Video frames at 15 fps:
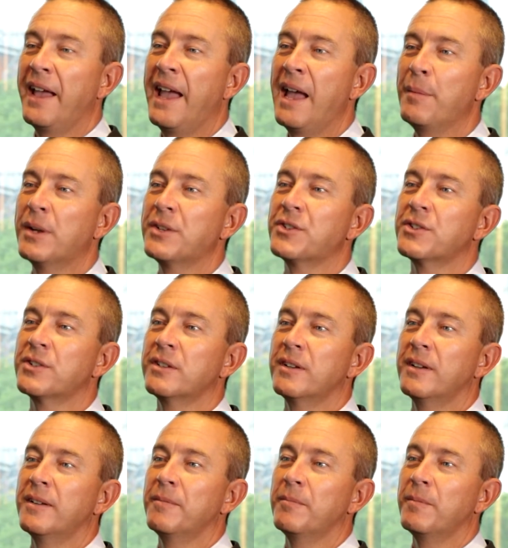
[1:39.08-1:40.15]
How much
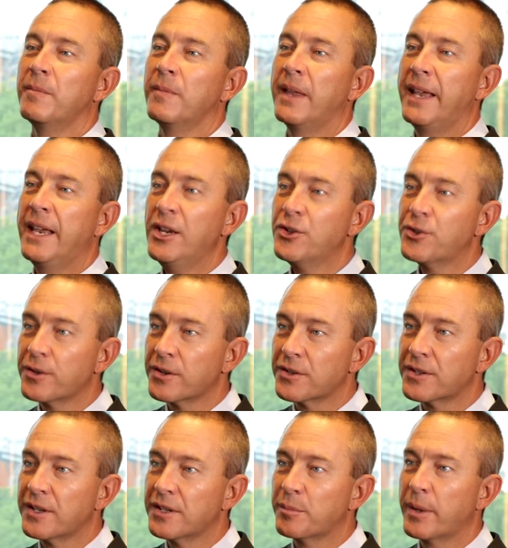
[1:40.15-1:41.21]

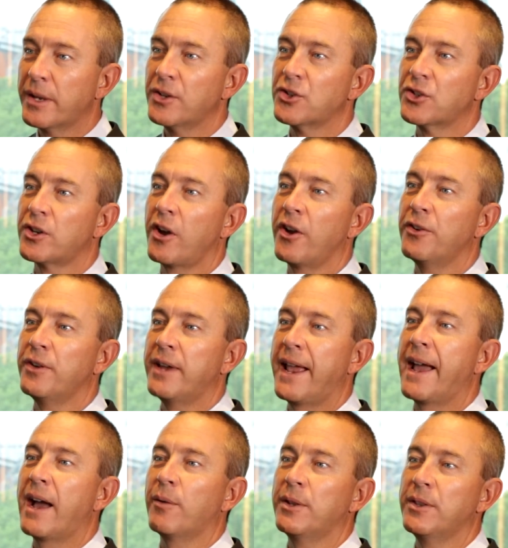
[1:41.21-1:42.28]
interest has been shown
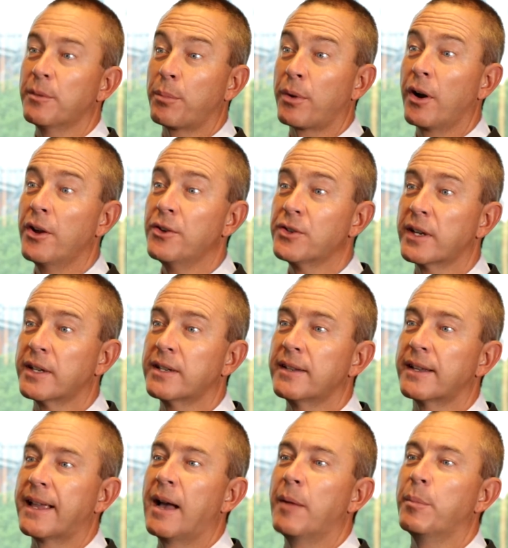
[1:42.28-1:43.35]
now in the project and
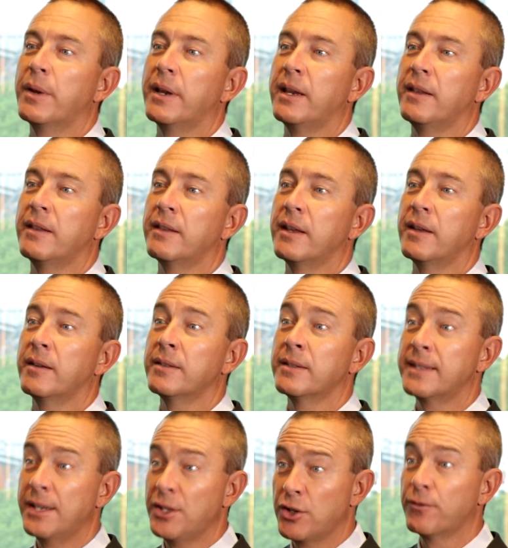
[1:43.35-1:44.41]
the company that
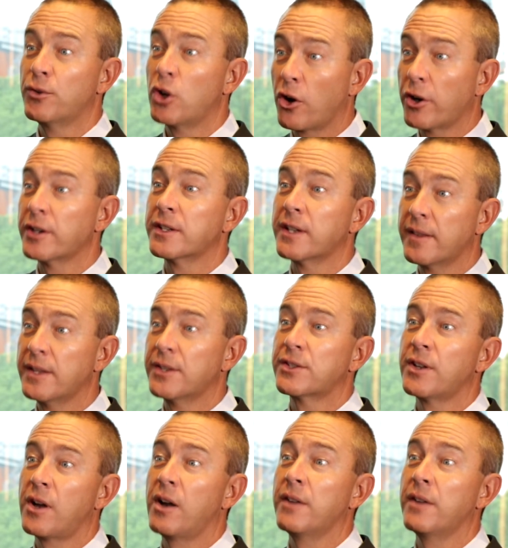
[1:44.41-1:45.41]
since you've got it to this